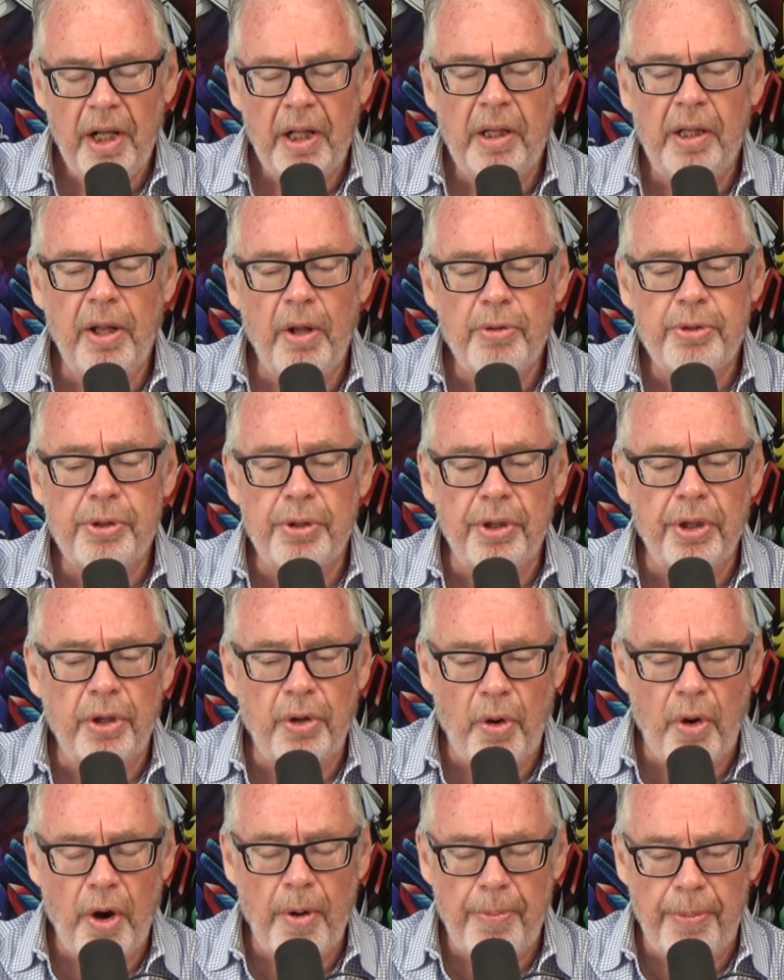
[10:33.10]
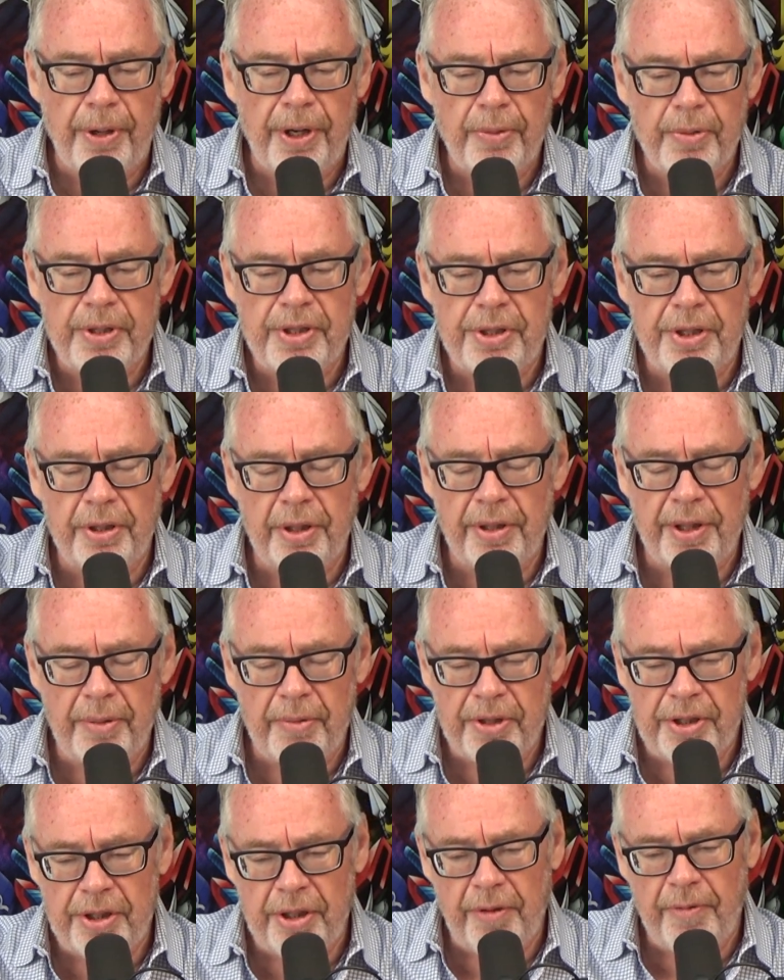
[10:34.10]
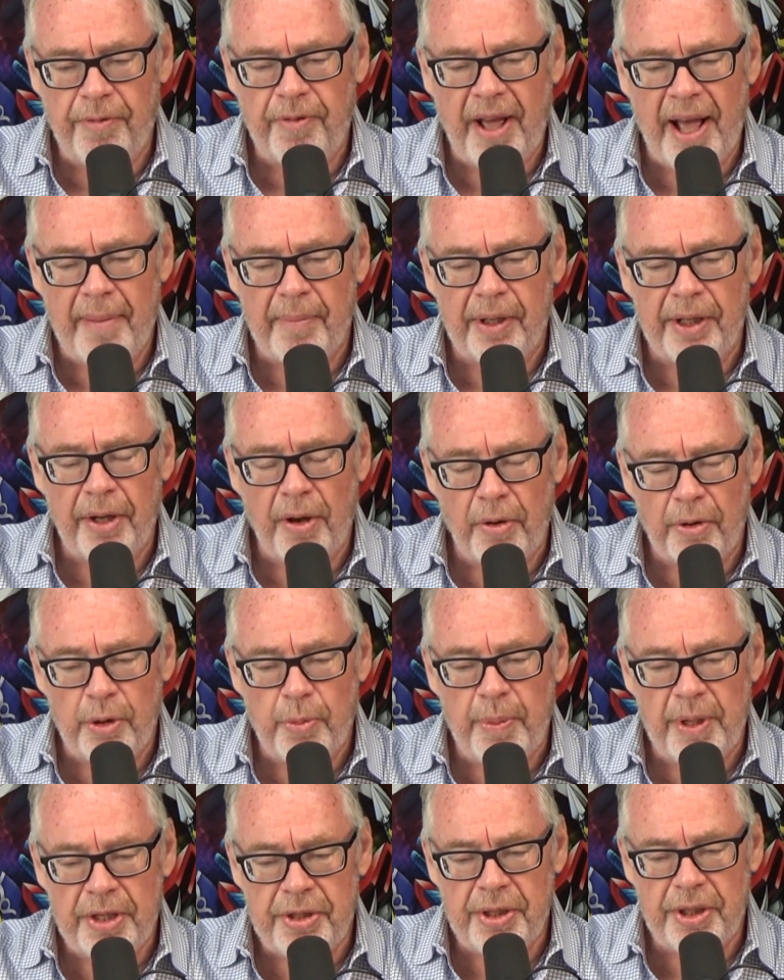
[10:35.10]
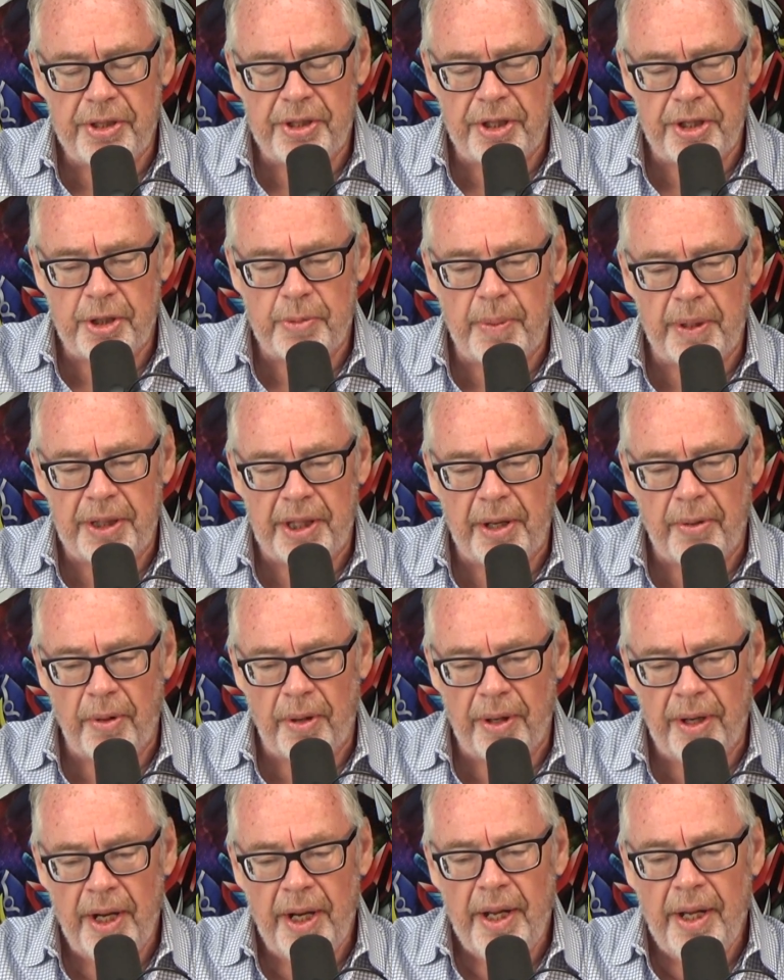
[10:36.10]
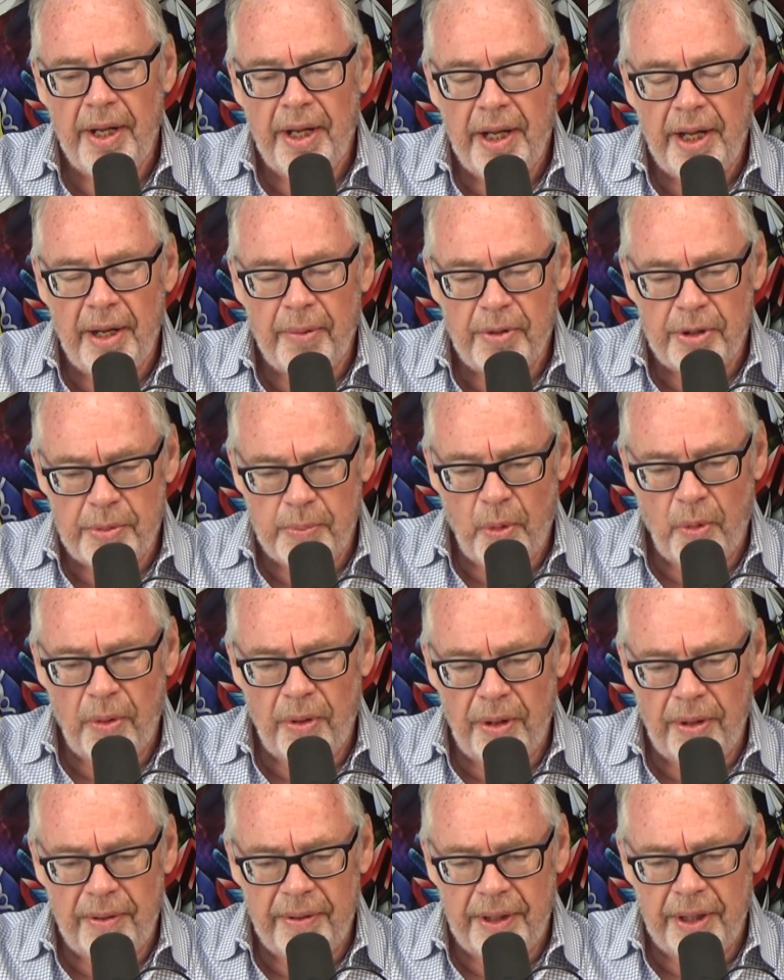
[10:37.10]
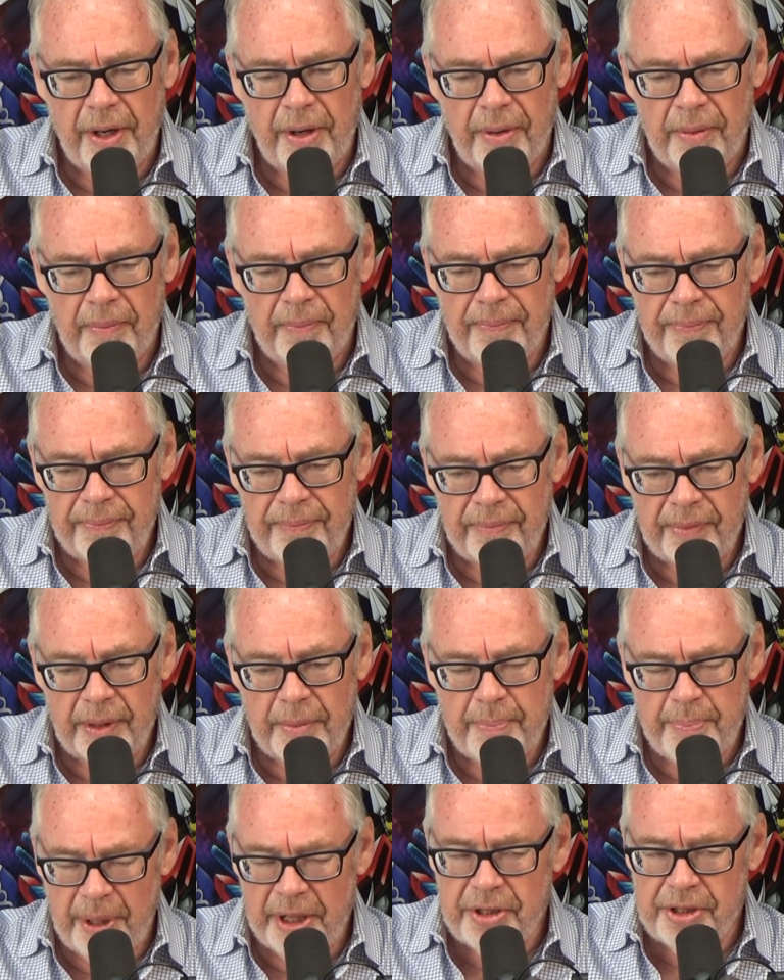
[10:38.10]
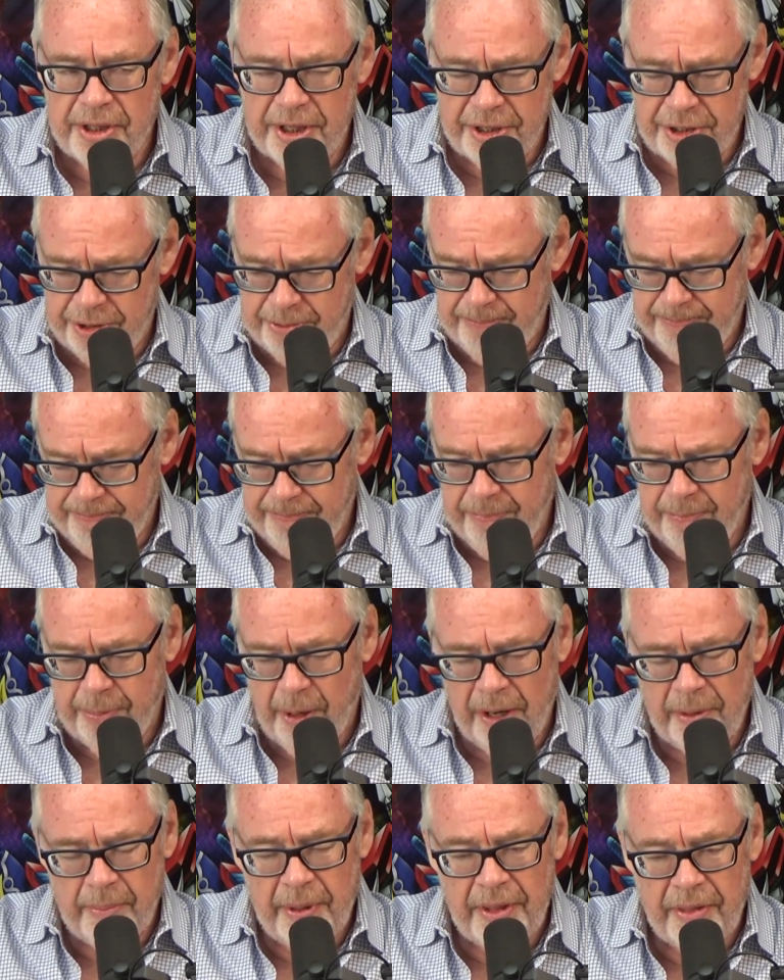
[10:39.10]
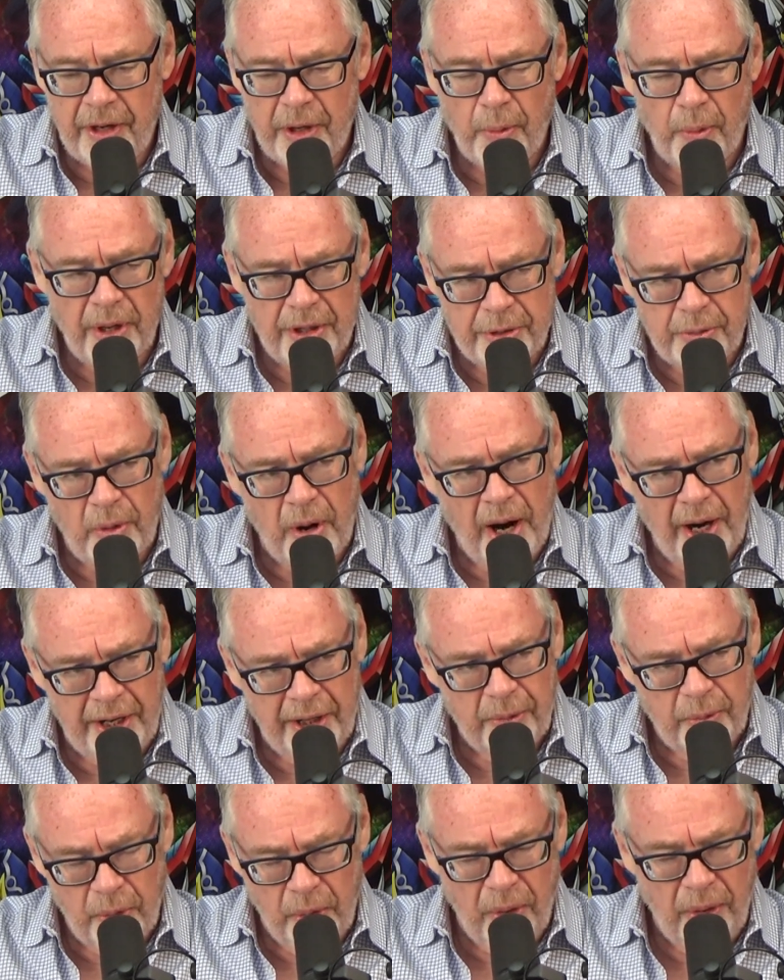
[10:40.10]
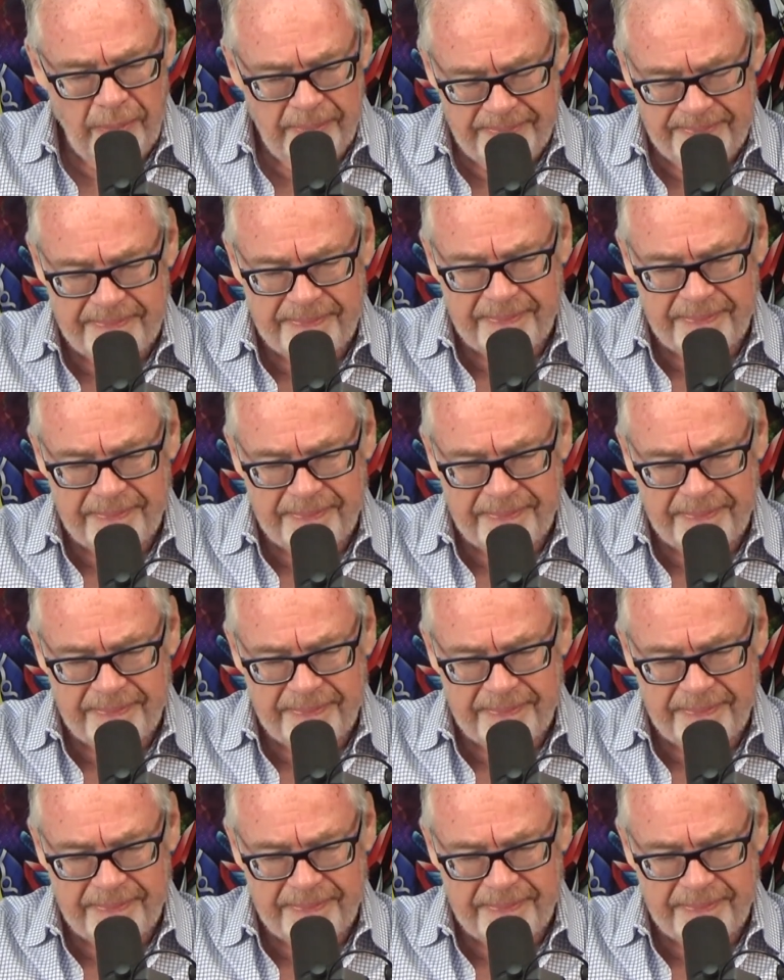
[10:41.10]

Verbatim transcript: closer to corporate. It was still, they were still family owned businesses, but they were, it was more, you know, business, pardon me, than it was rock and roll.